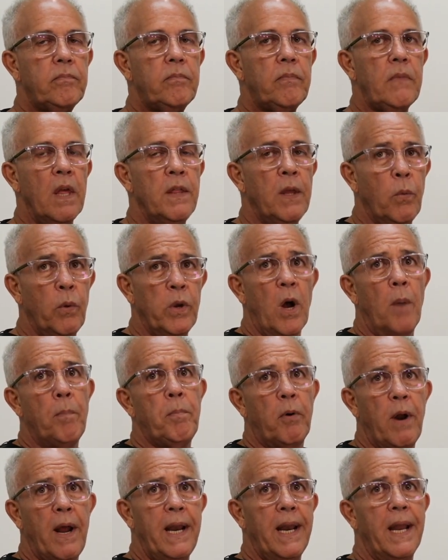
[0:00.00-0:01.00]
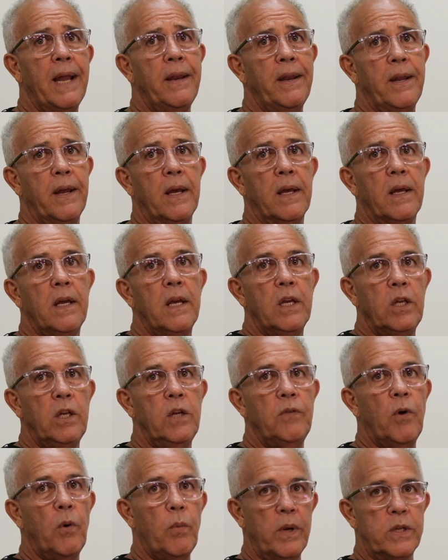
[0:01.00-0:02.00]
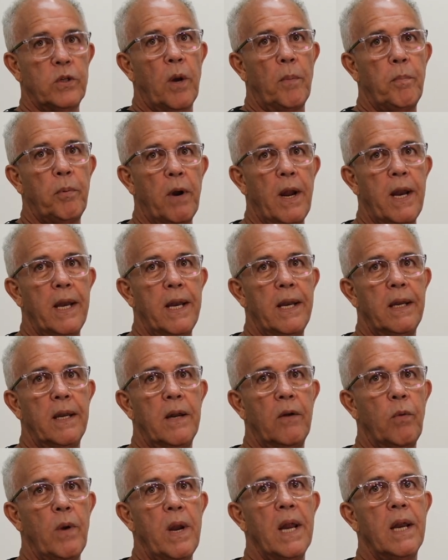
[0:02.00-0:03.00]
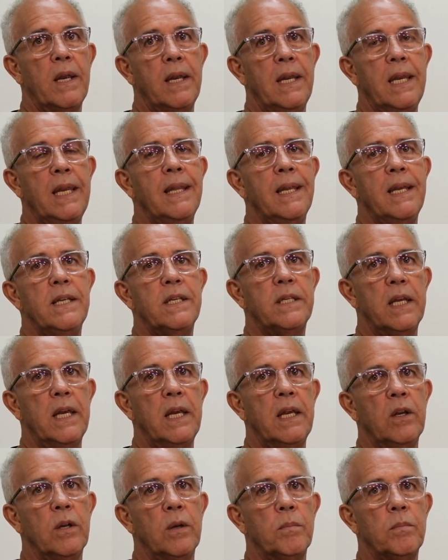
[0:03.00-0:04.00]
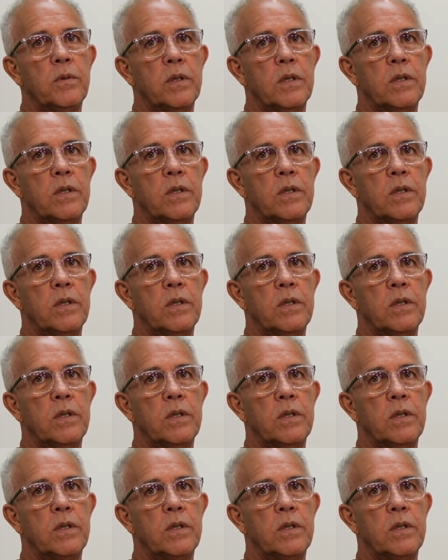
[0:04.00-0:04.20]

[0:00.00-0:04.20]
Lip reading: that we operate under. You've always operated around and in these kingdoms.